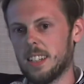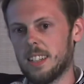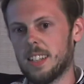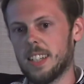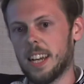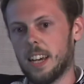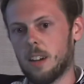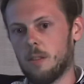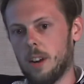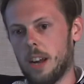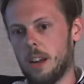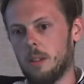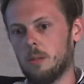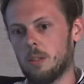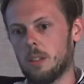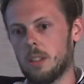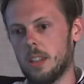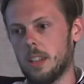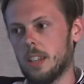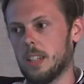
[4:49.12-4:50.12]
to stick
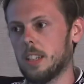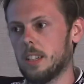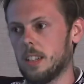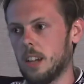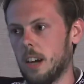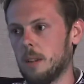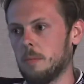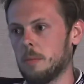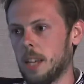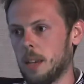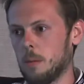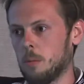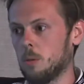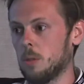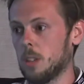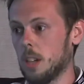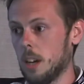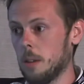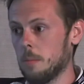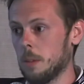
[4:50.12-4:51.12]
around the timetable
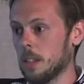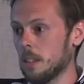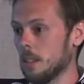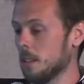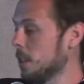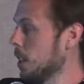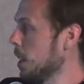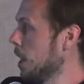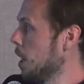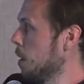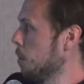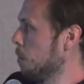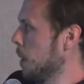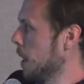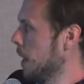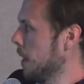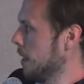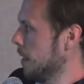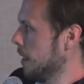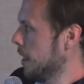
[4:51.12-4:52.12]
timings,
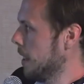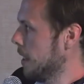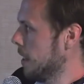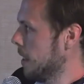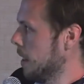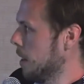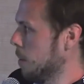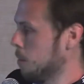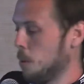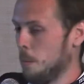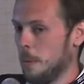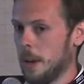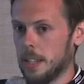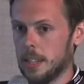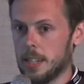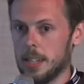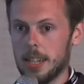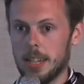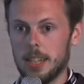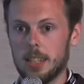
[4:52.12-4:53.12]
but there's a
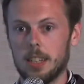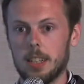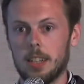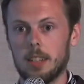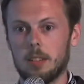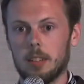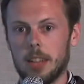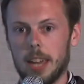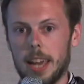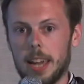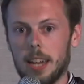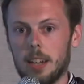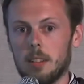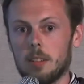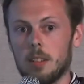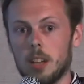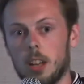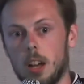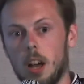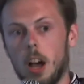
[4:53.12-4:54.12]
propensity to
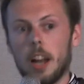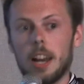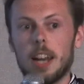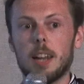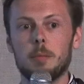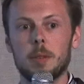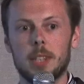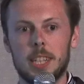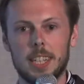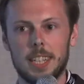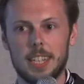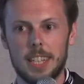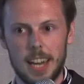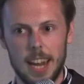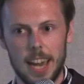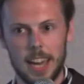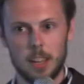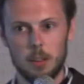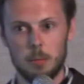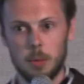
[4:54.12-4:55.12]
gain unlimited
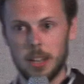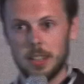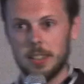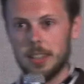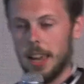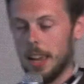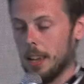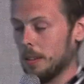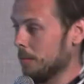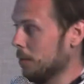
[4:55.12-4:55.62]
delay, you might say,